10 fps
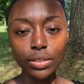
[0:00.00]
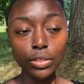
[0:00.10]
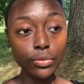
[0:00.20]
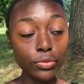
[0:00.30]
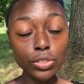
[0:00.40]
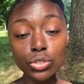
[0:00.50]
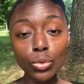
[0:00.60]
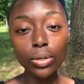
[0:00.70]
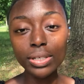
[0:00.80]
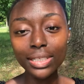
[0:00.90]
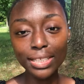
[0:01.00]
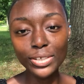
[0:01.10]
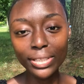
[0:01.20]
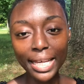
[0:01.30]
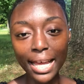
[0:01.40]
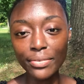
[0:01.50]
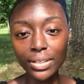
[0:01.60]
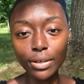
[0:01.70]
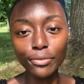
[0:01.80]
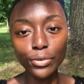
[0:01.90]
The squirrel could literally have
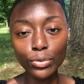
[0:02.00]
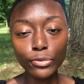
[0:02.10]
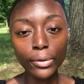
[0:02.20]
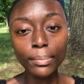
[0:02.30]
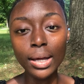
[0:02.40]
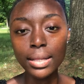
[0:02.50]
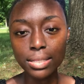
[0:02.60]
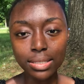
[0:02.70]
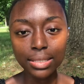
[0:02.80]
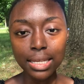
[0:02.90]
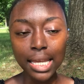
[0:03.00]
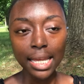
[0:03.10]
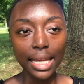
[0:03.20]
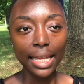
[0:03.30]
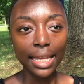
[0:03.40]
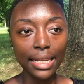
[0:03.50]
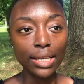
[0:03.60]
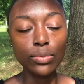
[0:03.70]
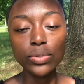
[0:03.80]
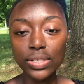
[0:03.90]
enough food for months and
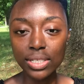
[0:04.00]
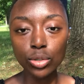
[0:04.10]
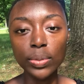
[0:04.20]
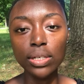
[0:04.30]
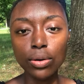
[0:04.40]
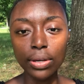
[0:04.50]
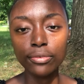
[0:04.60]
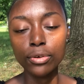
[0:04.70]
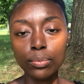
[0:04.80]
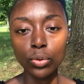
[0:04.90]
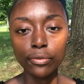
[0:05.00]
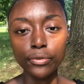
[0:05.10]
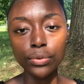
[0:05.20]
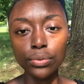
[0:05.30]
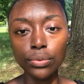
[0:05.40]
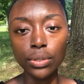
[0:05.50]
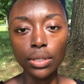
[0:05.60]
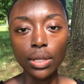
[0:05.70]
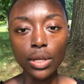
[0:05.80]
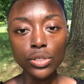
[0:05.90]
it will still be going for more food.
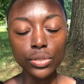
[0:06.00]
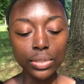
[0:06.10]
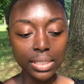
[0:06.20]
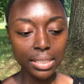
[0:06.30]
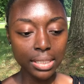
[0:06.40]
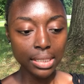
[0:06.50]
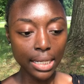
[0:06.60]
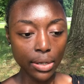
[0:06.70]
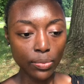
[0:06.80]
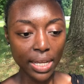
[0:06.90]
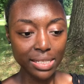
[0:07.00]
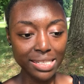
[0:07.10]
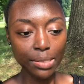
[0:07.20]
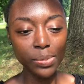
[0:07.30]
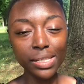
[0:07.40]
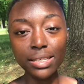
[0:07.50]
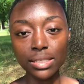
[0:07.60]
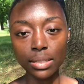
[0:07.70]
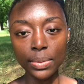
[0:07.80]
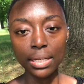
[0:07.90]
So this is a direct
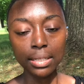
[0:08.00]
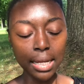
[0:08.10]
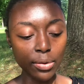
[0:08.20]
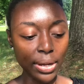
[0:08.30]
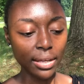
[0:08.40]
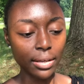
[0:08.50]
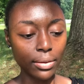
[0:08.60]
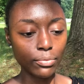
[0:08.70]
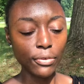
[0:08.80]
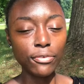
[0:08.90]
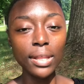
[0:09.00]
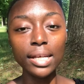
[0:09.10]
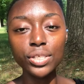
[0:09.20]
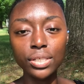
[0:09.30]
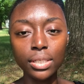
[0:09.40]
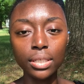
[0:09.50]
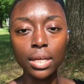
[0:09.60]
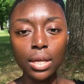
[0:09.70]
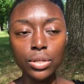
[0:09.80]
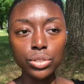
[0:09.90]
symbolism and a direct reflection
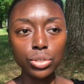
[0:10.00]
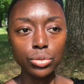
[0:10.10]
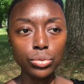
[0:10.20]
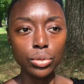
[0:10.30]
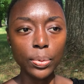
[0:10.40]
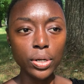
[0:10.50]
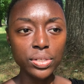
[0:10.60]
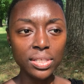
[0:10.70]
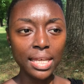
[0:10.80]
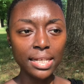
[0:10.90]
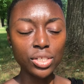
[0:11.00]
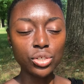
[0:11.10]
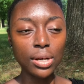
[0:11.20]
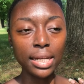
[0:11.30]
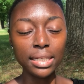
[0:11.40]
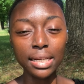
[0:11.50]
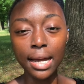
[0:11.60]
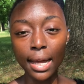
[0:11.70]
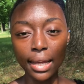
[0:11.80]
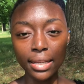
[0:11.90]
to the person that it's trying to
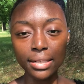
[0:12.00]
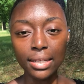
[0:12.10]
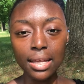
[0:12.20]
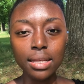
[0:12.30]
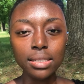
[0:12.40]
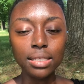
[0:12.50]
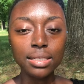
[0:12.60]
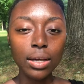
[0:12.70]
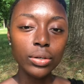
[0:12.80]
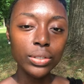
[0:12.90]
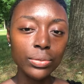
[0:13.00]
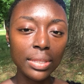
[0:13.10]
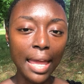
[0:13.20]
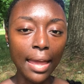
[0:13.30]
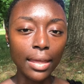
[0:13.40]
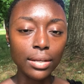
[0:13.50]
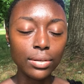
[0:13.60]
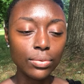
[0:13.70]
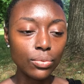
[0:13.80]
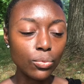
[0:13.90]
guide, to tell you that
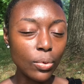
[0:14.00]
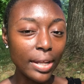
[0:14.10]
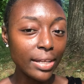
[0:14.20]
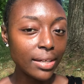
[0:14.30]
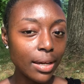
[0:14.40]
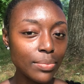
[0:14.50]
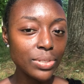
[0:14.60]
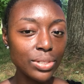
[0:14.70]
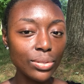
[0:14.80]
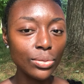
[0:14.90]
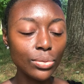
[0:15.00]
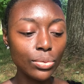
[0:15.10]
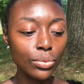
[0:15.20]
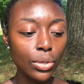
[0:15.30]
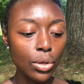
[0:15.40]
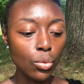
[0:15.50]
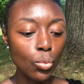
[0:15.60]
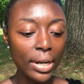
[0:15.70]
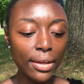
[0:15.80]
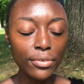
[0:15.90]
when it comes to
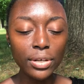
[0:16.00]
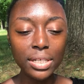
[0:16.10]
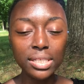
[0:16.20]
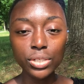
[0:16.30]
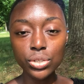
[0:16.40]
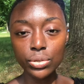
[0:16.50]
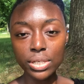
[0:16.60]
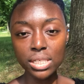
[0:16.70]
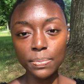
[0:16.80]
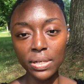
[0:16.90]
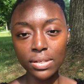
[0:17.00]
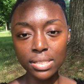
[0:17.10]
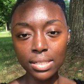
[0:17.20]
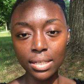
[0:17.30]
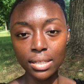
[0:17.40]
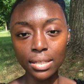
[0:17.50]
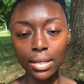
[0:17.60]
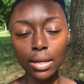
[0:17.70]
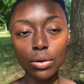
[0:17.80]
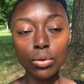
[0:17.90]
whatever it is that you're
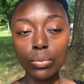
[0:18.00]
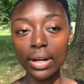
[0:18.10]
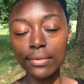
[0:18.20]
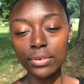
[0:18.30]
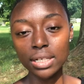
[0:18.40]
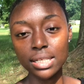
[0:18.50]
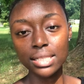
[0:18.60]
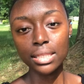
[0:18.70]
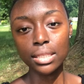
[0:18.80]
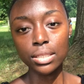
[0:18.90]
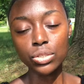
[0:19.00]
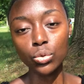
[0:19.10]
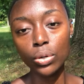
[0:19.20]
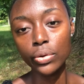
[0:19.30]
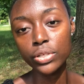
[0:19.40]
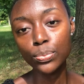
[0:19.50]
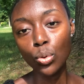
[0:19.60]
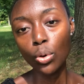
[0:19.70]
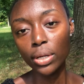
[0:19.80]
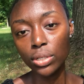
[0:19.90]
experiencing or whatever it is that the squirrel is
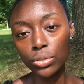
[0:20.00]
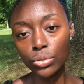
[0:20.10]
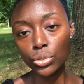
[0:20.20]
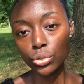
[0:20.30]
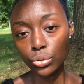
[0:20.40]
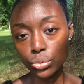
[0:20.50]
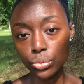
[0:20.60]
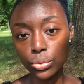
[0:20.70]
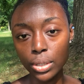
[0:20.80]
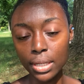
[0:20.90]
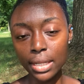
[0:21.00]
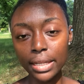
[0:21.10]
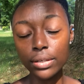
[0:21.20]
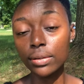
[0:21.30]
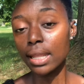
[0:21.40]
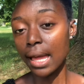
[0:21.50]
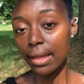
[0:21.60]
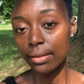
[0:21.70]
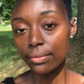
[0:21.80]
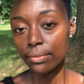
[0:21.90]
pointing to in your
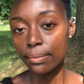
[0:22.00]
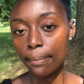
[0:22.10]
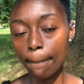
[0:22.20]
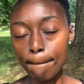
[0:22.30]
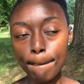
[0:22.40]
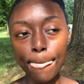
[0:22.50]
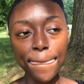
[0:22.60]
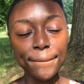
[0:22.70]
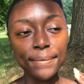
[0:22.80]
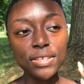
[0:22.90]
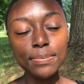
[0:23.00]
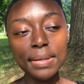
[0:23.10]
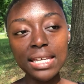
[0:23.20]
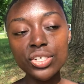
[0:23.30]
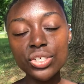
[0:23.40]
life, to make